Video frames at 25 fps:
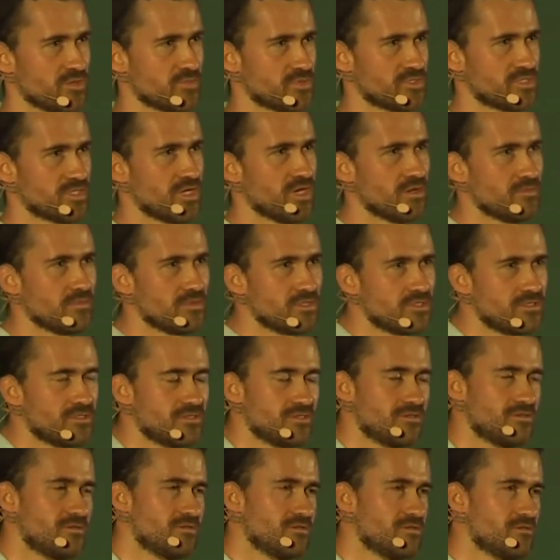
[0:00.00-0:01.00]
Summit,
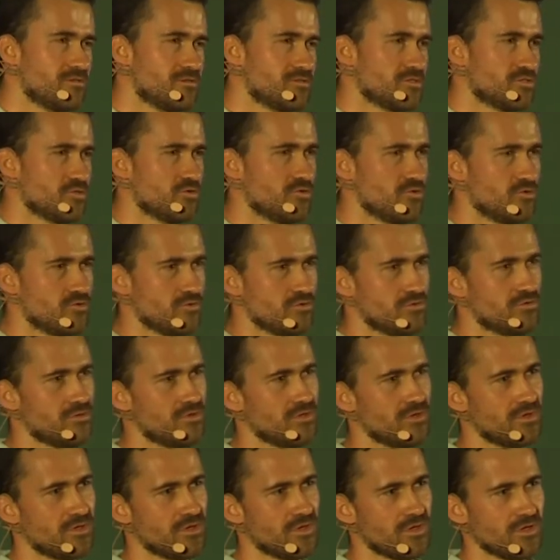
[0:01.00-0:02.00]
so
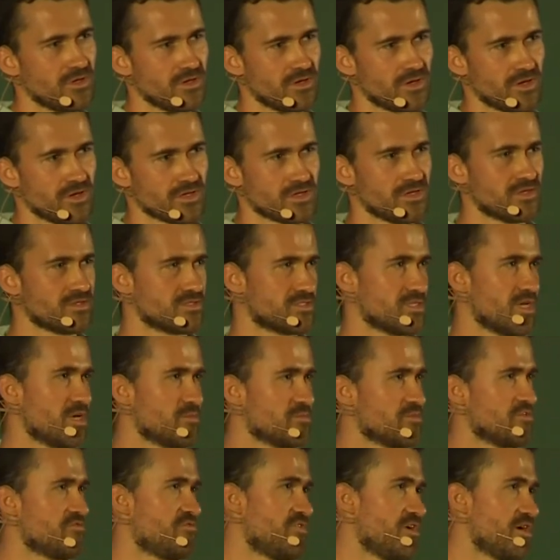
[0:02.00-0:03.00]
I guess I'm
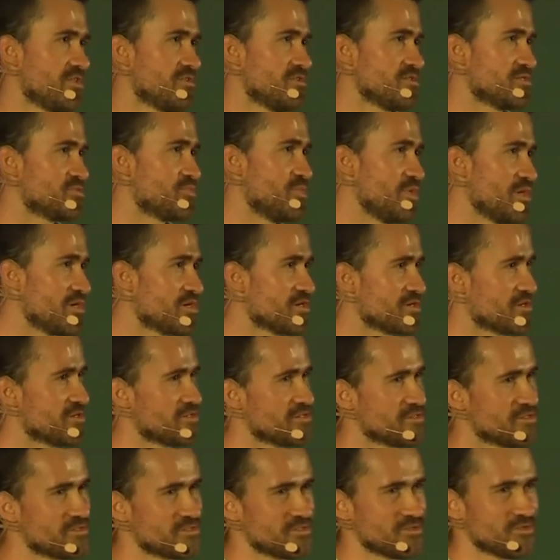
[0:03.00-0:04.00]
the final speaker,
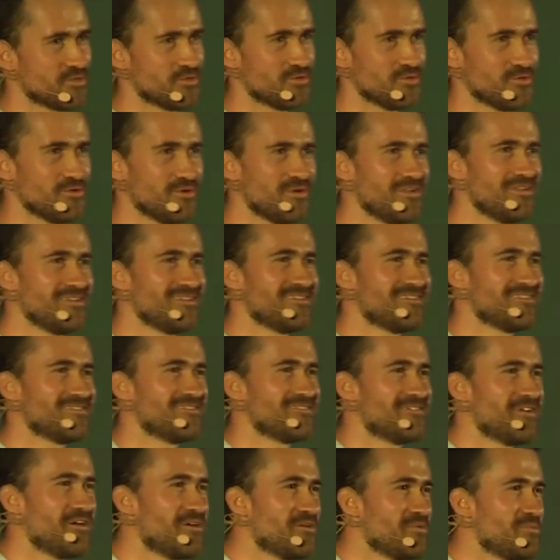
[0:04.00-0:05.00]
so
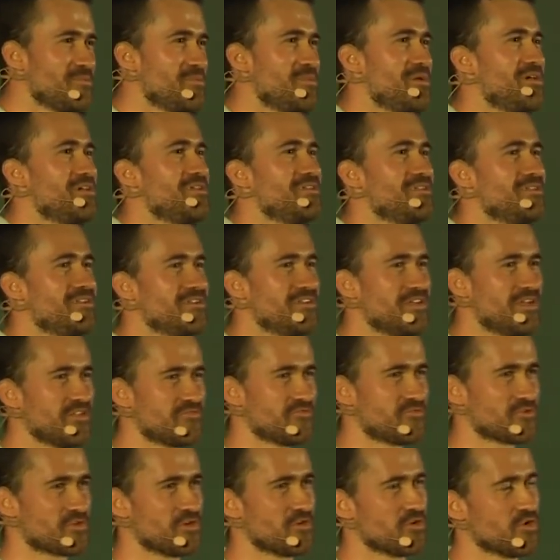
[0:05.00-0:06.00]
there aren't many
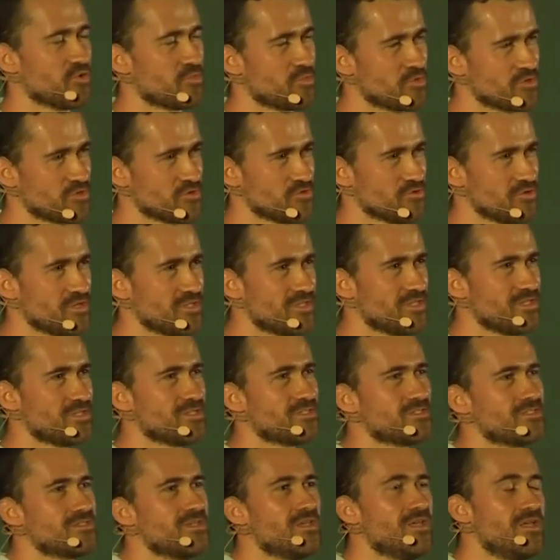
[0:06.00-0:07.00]
networking
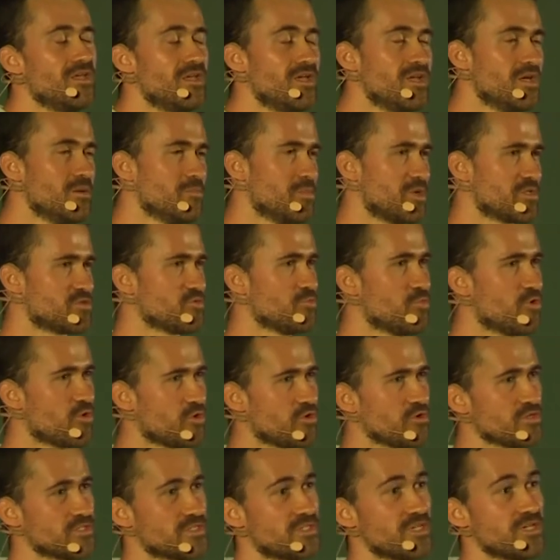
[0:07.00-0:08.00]
opportunities. But tomorrow
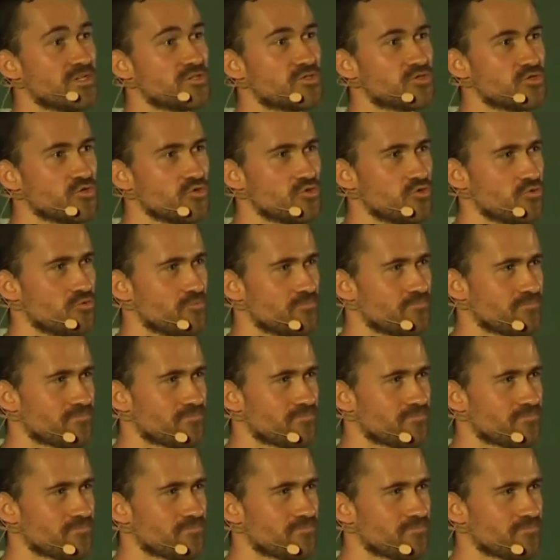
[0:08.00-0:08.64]
is day two.